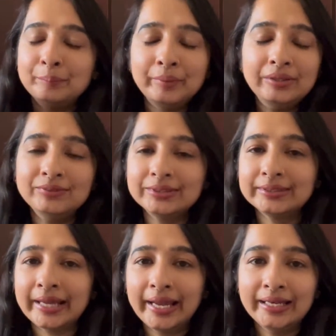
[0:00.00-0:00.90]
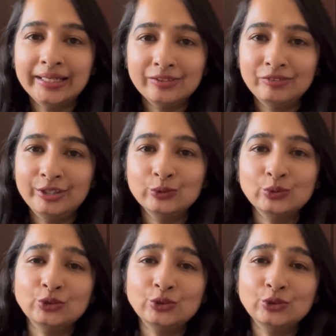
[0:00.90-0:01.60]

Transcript: previous hair care videos,